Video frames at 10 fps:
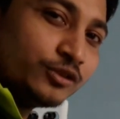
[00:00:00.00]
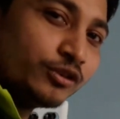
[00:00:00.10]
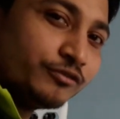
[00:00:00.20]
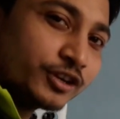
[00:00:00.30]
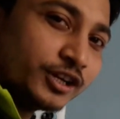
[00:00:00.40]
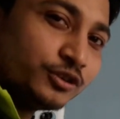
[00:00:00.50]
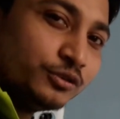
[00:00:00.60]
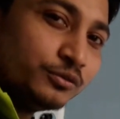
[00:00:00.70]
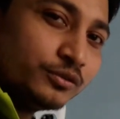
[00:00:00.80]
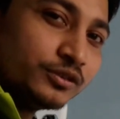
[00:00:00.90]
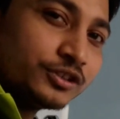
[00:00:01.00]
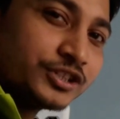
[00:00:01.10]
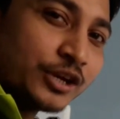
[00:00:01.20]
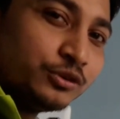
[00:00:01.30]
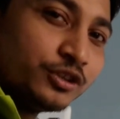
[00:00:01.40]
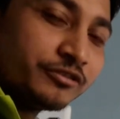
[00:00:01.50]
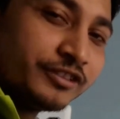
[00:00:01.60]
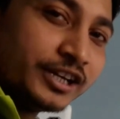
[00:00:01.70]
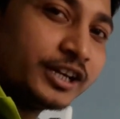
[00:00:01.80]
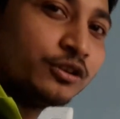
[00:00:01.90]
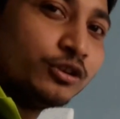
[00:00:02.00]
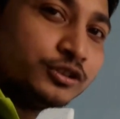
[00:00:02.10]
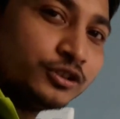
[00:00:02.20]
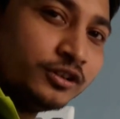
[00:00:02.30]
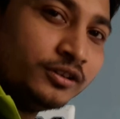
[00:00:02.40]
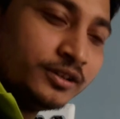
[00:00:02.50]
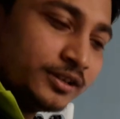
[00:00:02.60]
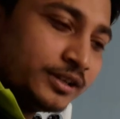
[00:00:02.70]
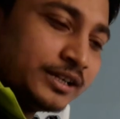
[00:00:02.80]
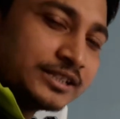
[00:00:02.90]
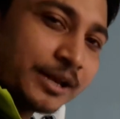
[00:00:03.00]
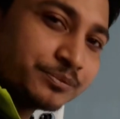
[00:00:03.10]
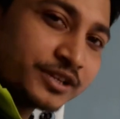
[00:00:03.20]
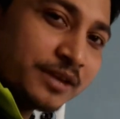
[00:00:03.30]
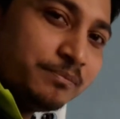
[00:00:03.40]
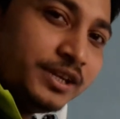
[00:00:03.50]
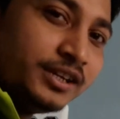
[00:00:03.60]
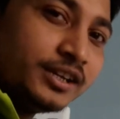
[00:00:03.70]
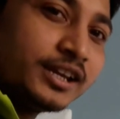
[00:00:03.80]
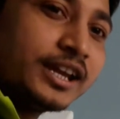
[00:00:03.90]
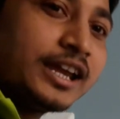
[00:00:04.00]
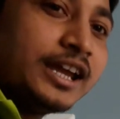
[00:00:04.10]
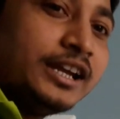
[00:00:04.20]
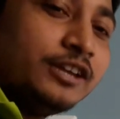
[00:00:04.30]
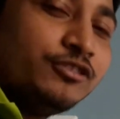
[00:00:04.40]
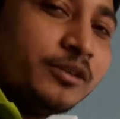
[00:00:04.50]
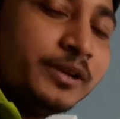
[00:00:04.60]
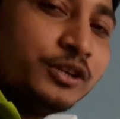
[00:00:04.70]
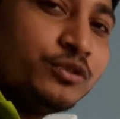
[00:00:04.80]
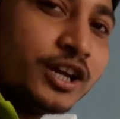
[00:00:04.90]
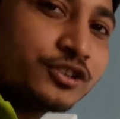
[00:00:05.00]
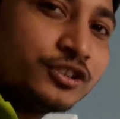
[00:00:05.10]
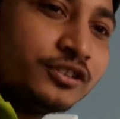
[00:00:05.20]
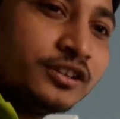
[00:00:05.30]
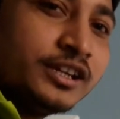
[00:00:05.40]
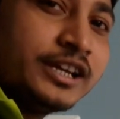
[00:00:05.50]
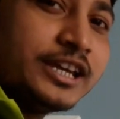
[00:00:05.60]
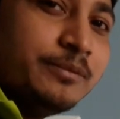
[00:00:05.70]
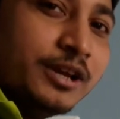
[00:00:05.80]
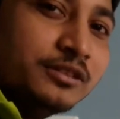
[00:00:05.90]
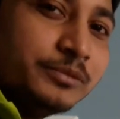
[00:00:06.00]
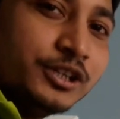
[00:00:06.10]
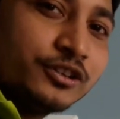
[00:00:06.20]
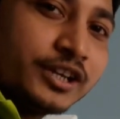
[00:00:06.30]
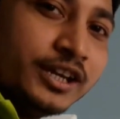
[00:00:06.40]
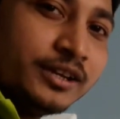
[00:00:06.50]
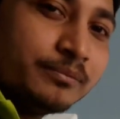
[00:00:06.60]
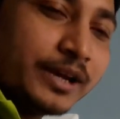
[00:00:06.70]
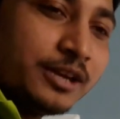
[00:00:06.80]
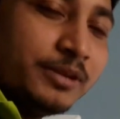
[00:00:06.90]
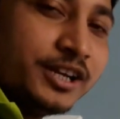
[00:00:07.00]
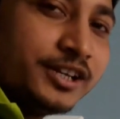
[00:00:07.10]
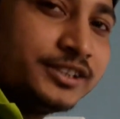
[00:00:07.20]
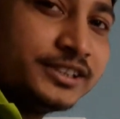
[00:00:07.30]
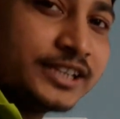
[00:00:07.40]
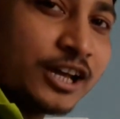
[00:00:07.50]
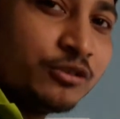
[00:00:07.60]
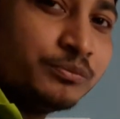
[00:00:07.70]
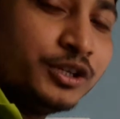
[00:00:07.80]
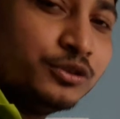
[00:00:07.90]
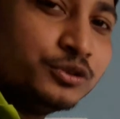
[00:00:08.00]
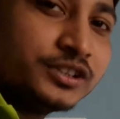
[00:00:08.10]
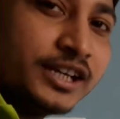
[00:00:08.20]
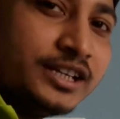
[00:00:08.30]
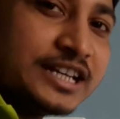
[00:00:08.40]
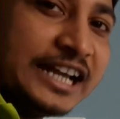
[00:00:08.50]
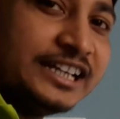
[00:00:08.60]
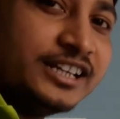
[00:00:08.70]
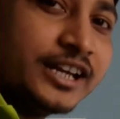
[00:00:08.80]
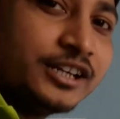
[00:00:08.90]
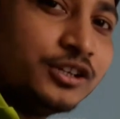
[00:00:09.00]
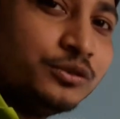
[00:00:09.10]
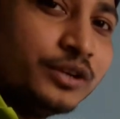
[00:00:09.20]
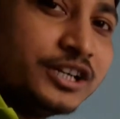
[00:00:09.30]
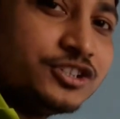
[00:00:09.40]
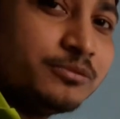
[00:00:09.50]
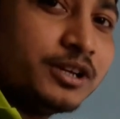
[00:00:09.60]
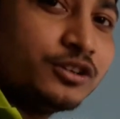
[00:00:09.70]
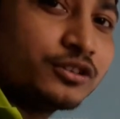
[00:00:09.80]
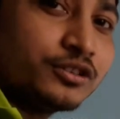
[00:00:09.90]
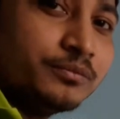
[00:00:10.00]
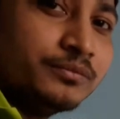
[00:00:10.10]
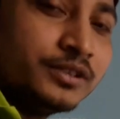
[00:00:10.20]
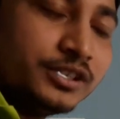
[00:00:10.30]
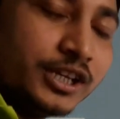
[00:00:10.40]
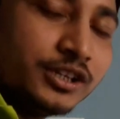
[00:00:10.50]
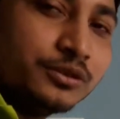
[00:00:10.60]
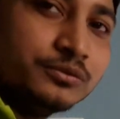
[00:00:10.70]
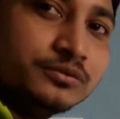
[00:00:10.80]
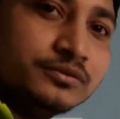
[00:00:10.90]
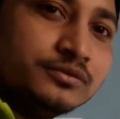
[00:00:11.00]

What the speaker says: don't forget to share with your friend, and also subscribe me. And if you have any question, email me. Okay, my email address is alamgirhussain1992@gmail.com. Thank you.